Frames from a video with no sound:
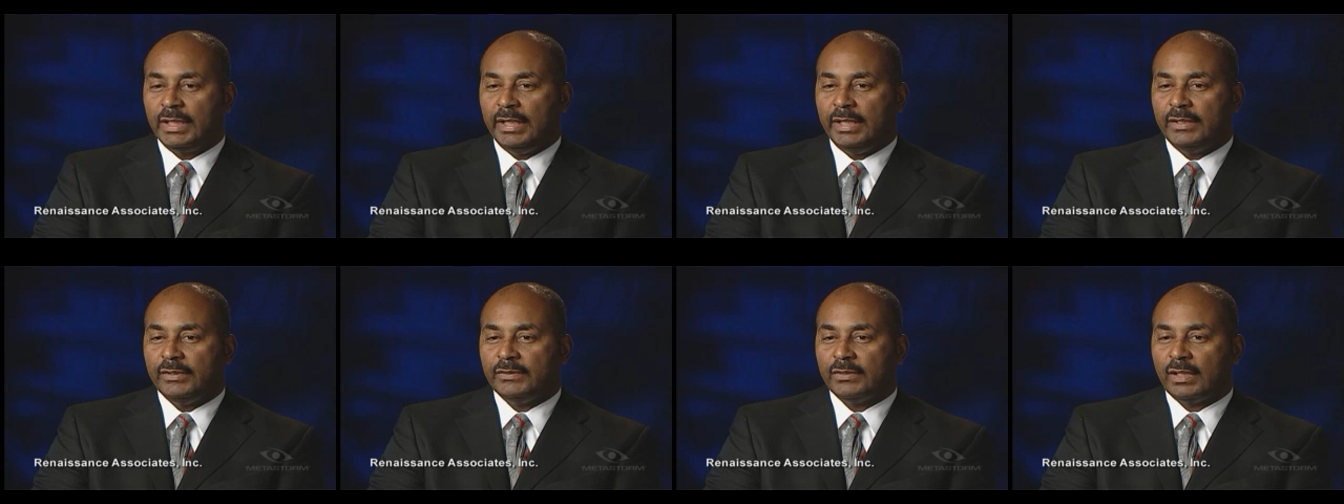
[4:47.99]

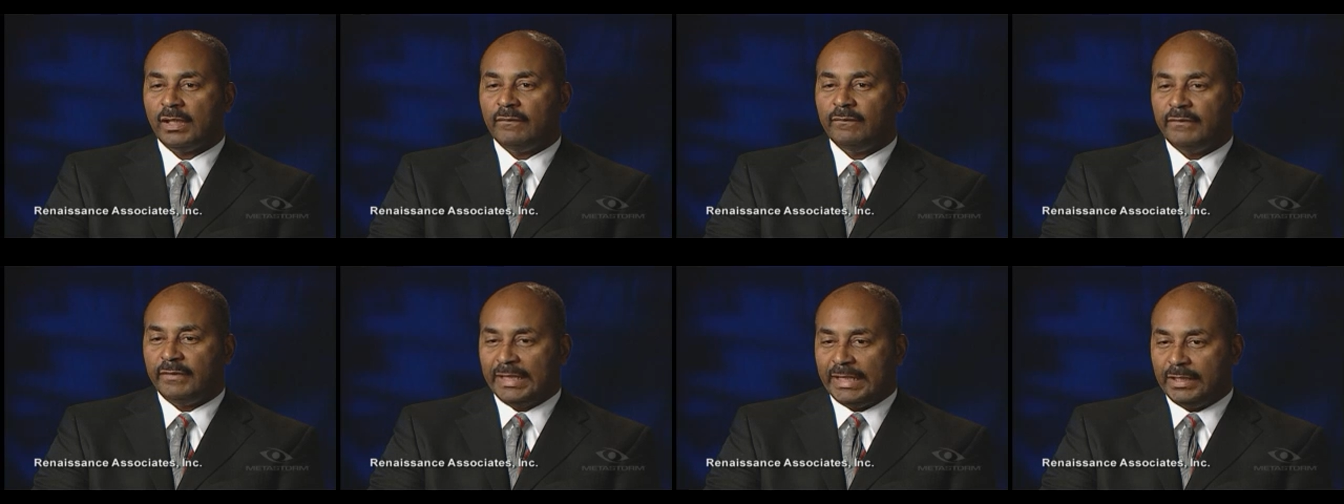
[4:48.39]
as a
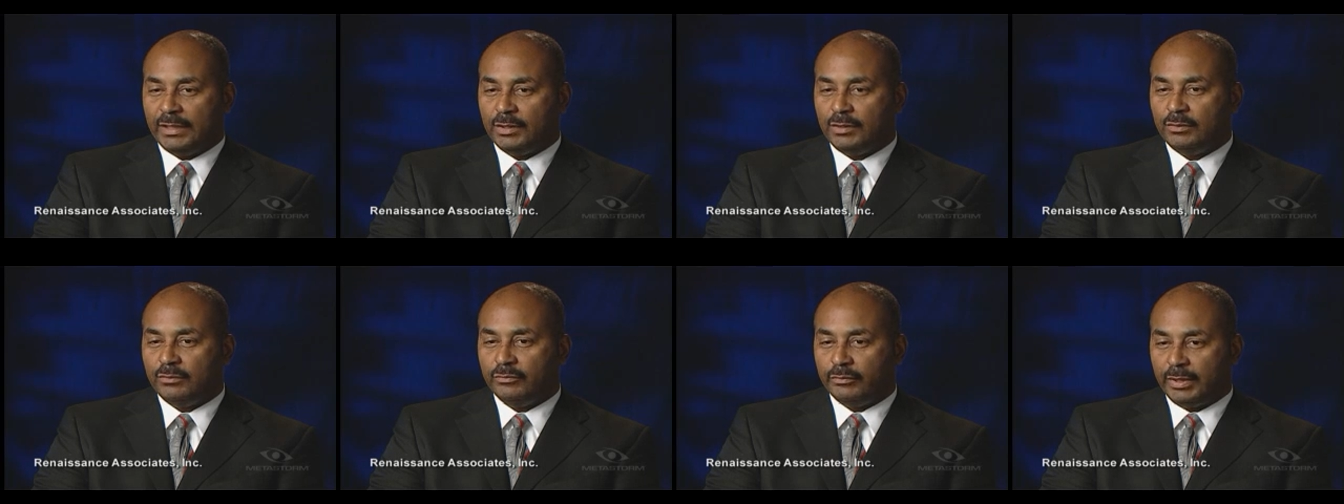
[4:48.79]

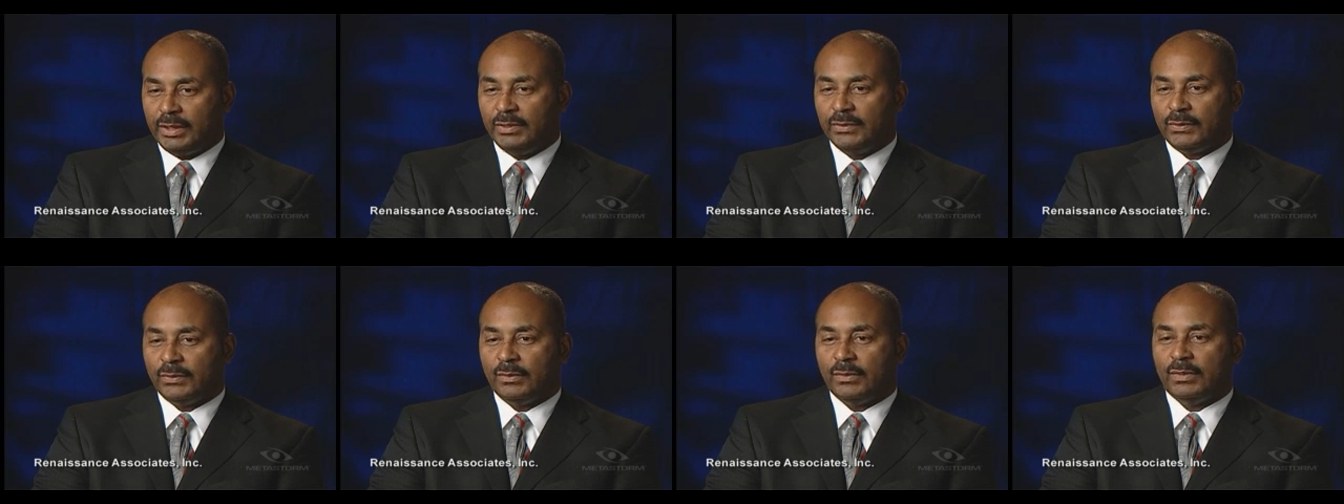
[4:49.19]
valued
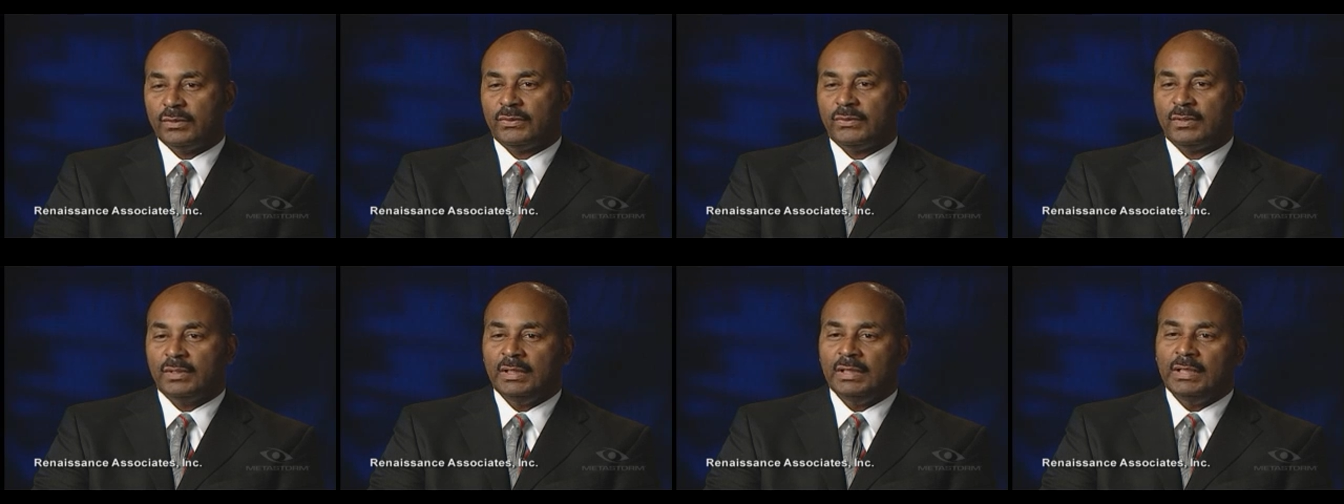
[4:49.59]

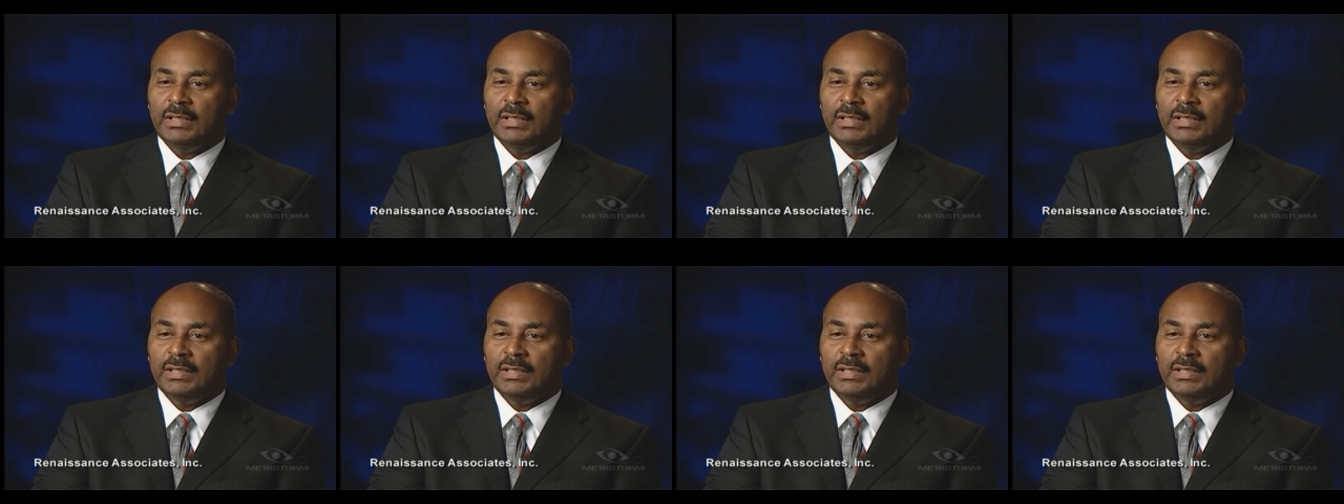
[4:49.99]
resource